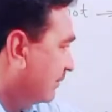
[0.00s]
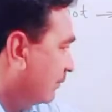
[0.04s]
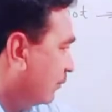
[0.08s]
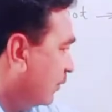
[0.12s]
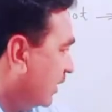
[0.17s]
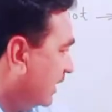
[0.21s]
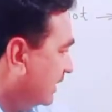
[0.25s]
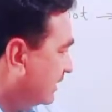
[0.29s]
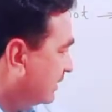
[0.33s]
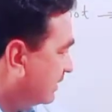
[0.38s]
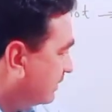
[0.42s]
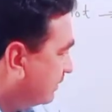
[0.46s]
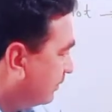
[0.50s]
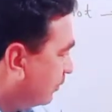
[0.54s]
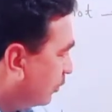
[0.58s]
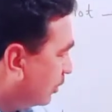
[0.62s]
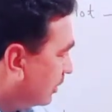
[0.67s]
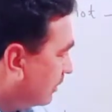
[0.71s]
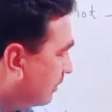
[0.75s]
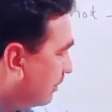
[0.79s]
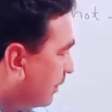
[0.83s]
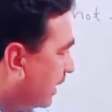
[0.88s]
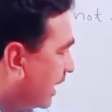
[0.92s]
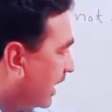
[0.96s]
voice,
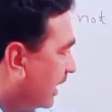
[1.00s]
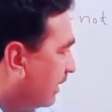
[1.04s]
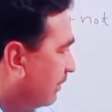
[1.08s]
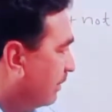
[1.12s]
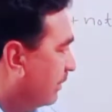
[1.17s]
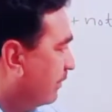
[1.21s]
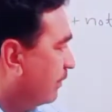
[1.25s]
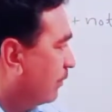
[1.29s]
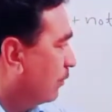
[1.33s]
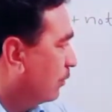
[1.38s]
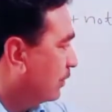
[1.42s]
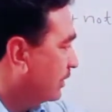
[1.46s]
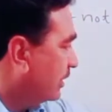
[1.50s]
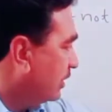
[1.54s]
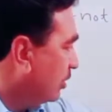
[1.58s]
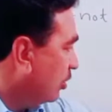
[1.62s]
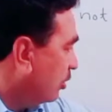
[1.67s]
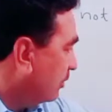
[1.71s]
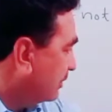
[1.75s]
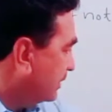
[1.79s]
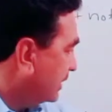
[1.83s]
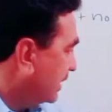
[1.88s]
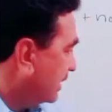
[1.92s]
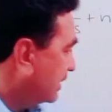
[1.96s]
put by before the
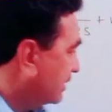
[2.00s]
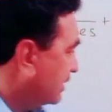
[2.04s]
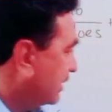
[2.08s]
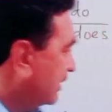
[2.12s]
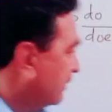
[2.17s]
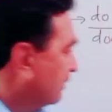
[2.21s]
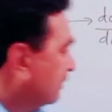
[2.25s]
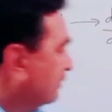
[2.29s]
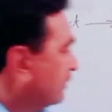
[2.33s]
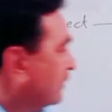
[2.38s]
object,